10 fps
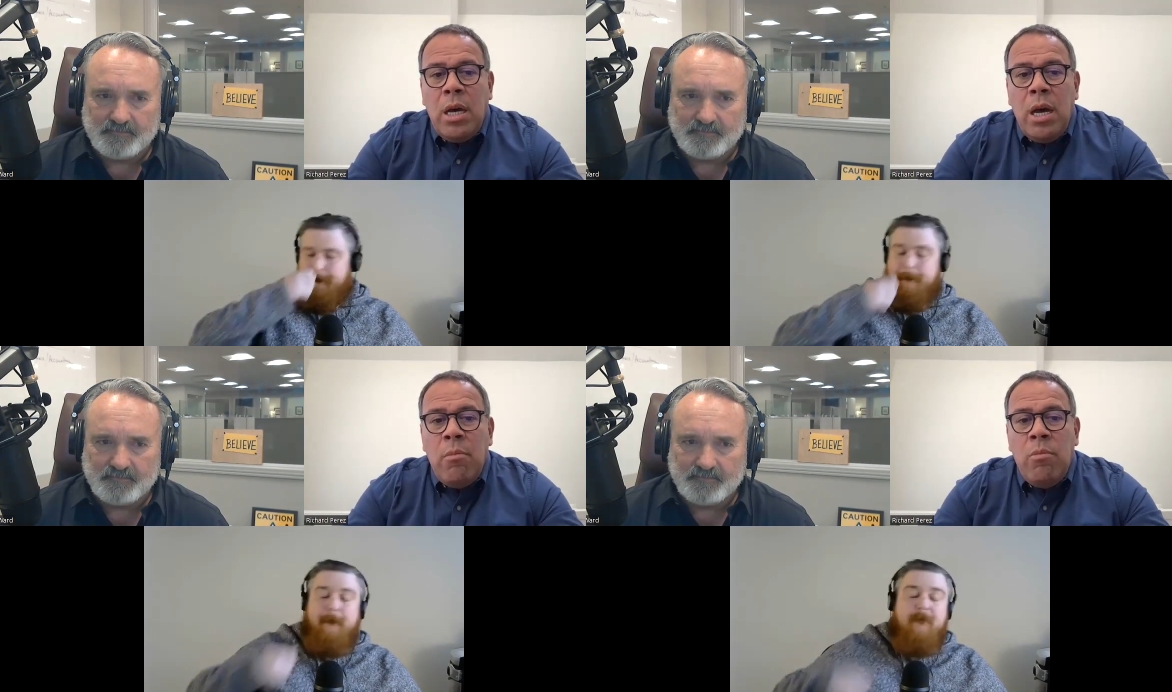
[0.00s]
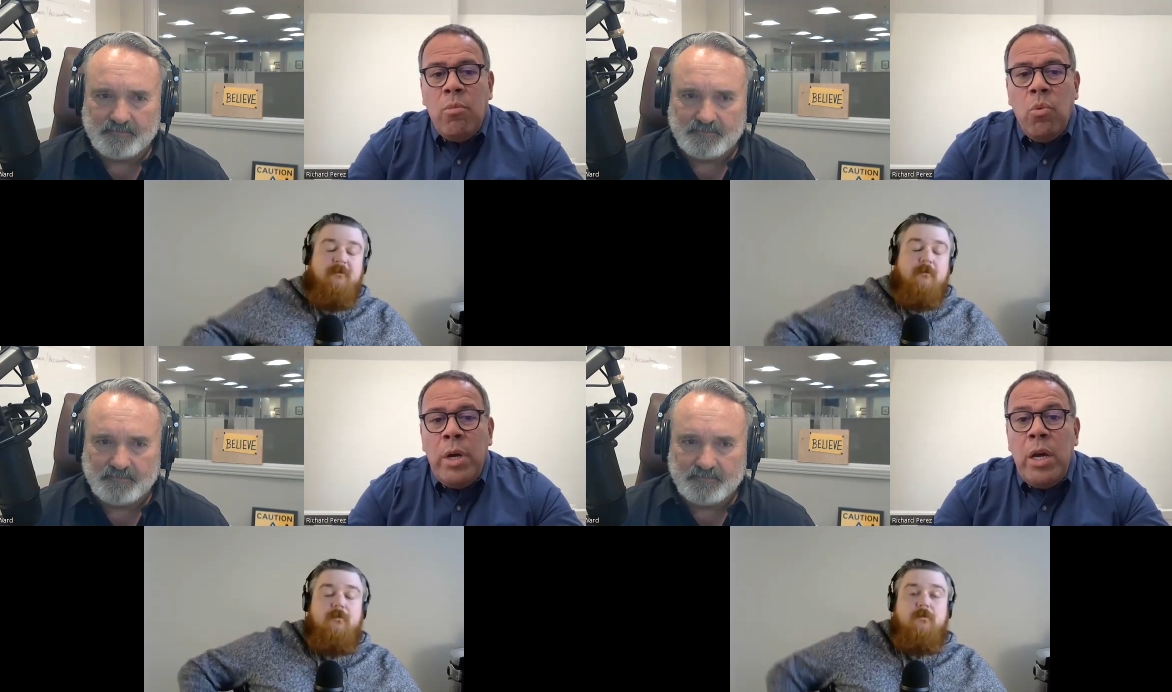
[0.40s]

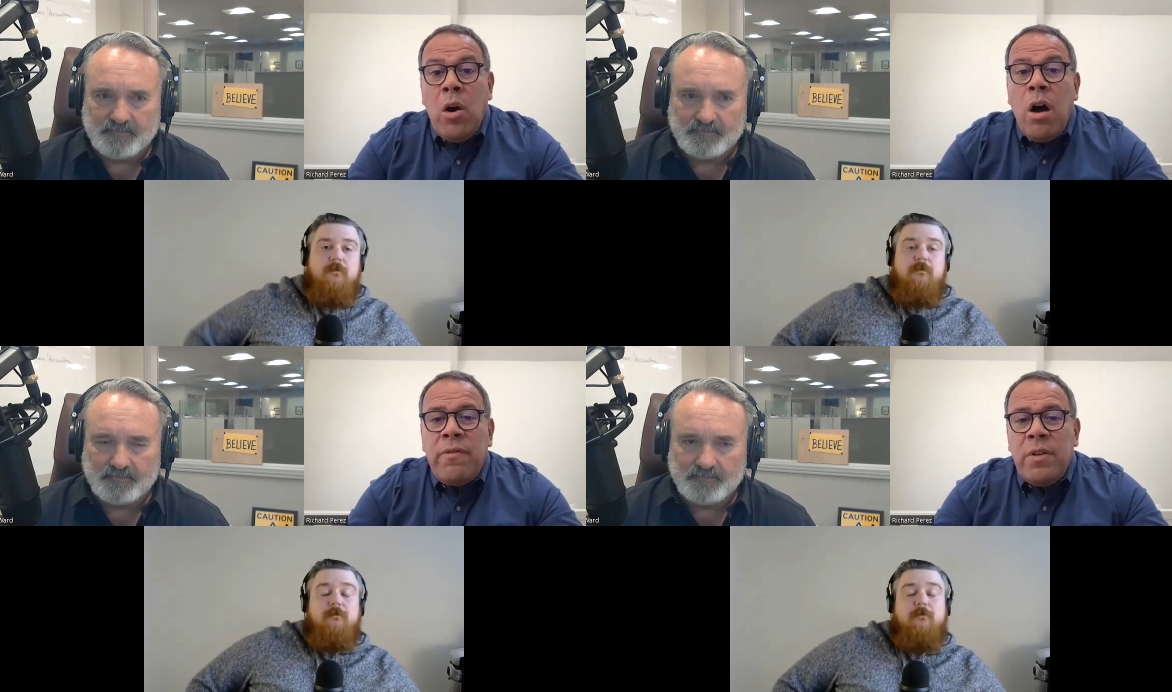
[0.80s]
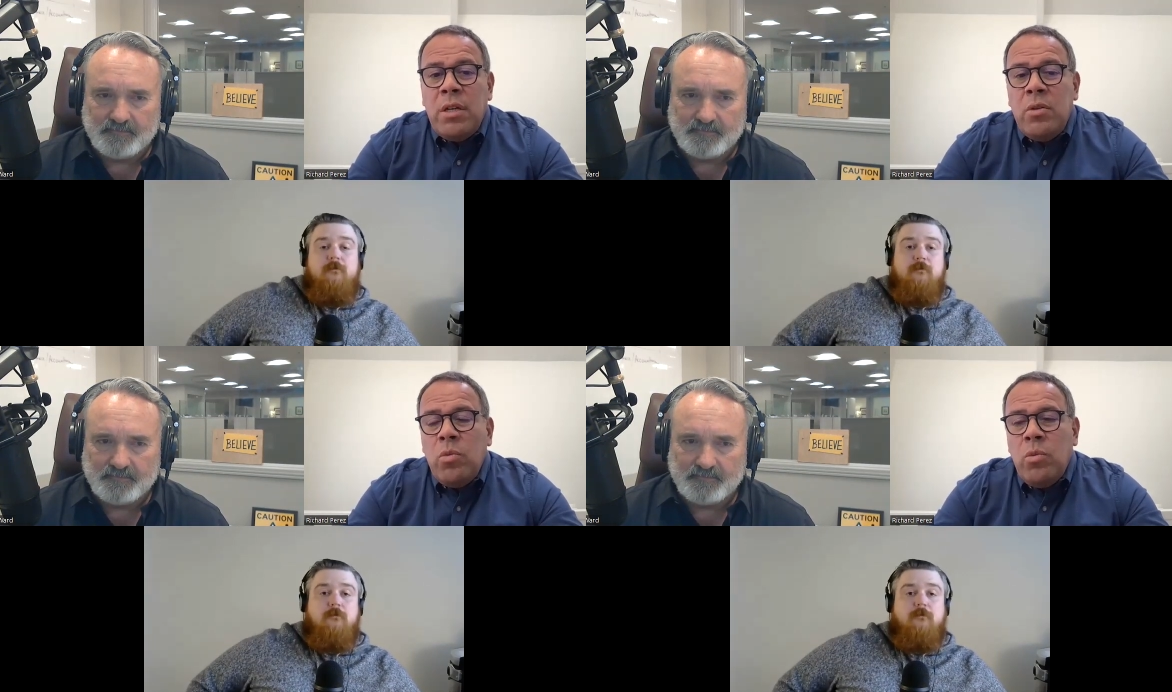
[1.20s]
Speaker 1: Um, we
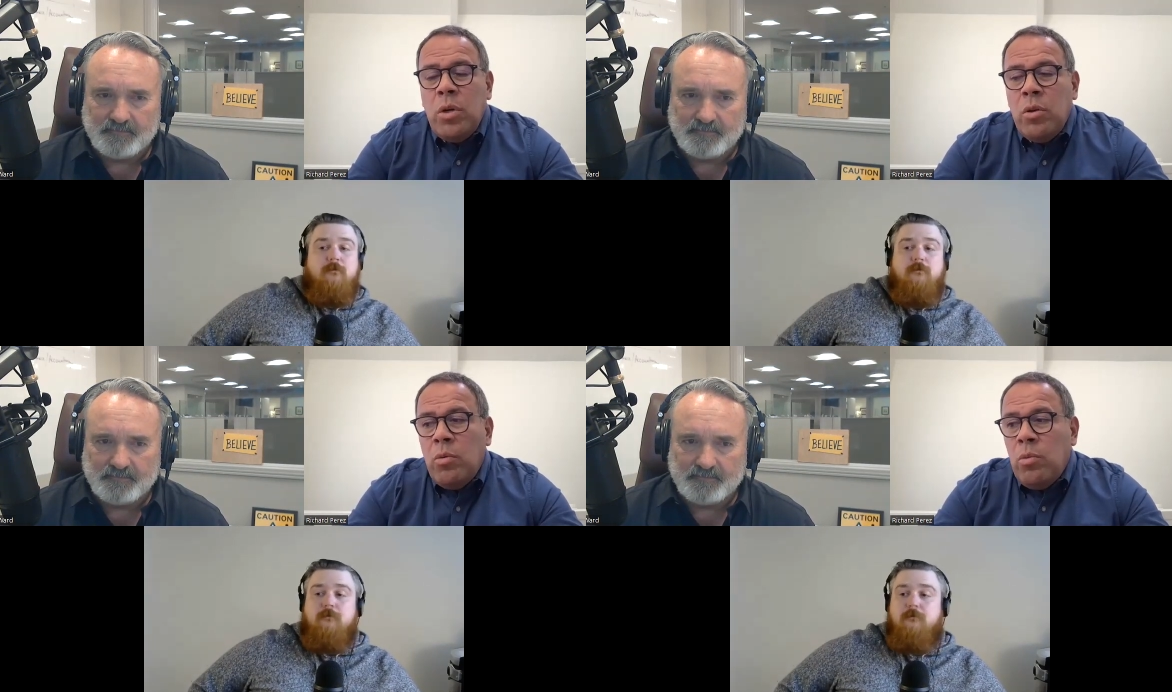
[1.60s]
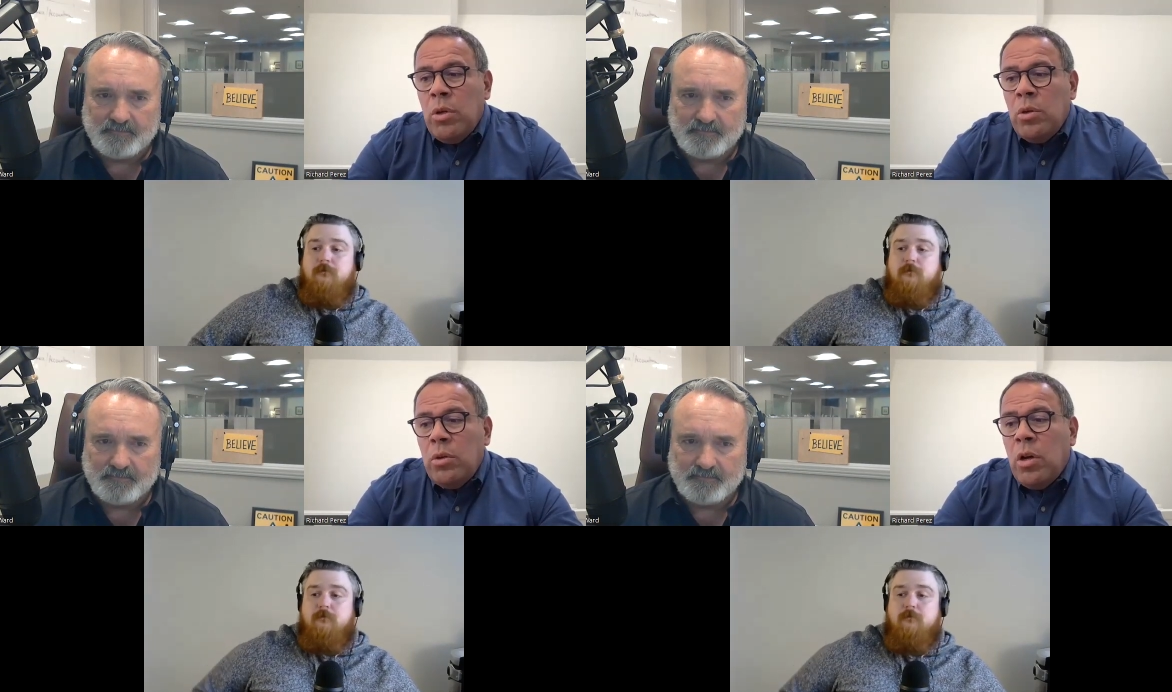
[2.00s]
often will
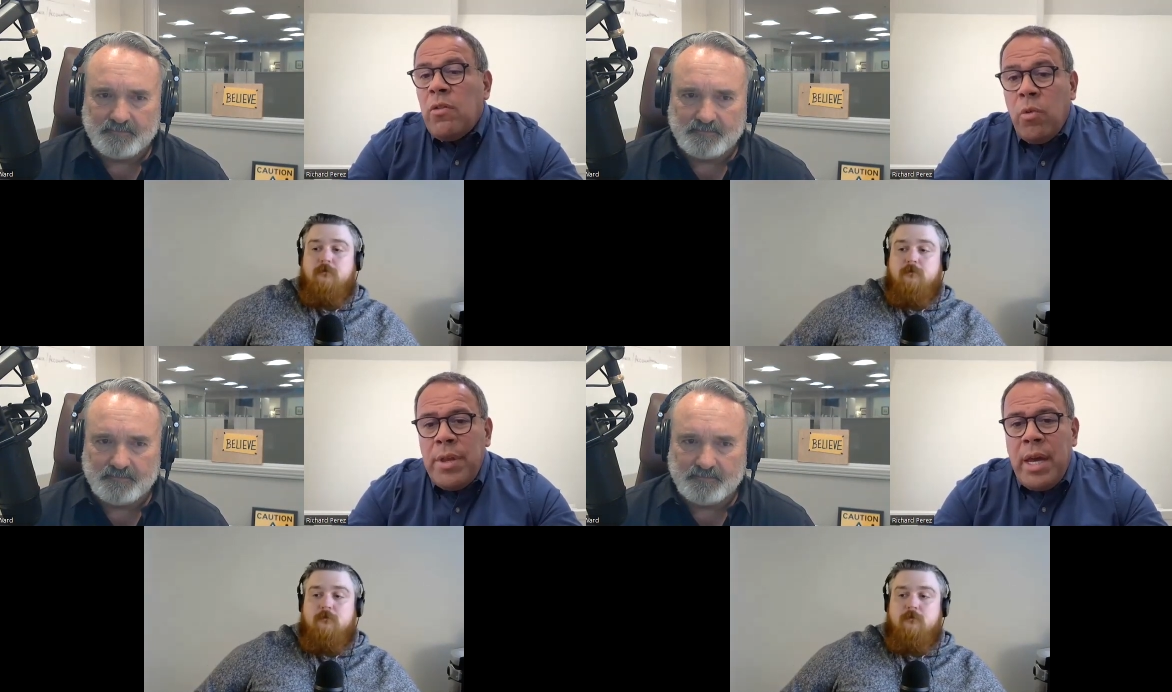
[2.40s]
will look for